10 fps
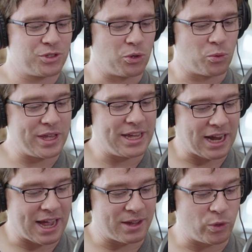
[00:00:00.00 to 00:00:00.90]
So he
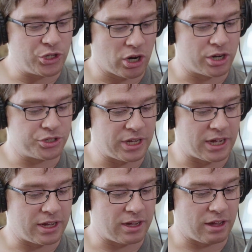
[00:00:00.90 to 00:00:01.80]
and we charged
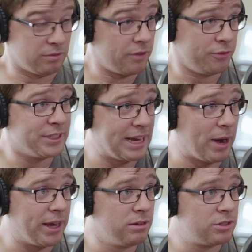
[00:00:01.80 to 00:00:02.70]
a full day
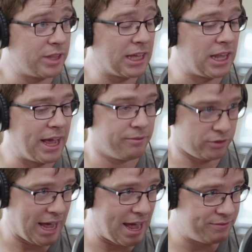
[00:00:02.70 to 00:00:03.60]
rate to that client
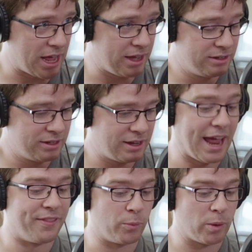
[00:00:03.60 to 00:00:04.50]
for the half day.
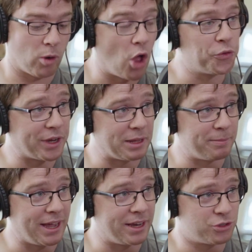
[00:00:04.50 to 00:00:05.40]
And then we were also getting
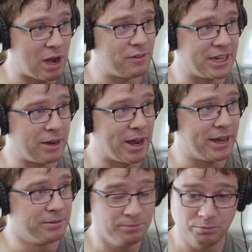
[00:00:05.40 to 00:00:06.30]
paid travel day
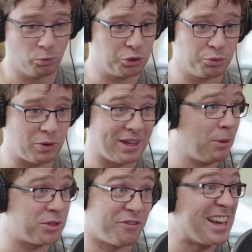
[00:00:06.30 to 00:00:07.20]
rate, which was great.
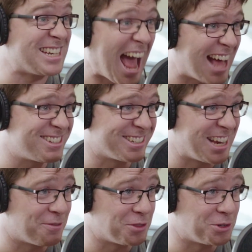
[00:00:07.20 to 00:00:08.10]
That was a fantastic
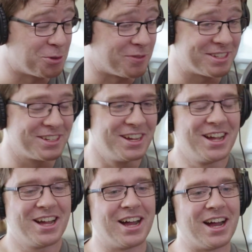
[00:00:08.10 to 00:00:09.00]
day for the two of us.
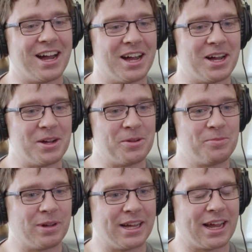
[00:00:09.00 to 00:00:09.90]
Yeah.
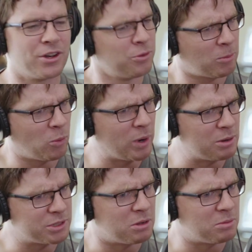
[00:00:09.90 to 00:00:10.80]
But I don't remember where I
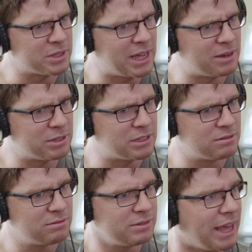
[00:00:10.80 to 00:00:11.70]
was going with that. But
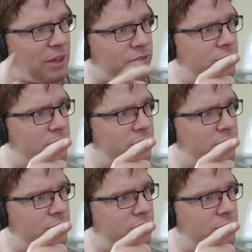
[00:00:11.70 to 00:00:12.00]
yes.